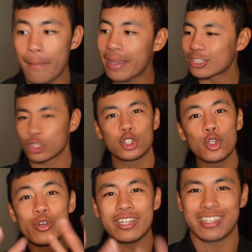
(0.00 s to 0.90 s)
I'm
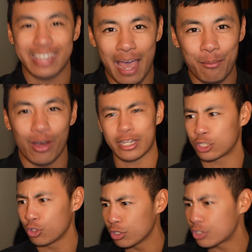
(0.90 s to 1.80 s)
exude it to the camera,
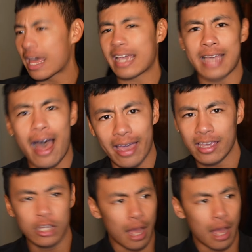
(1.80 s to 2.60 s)
exude it to that guy.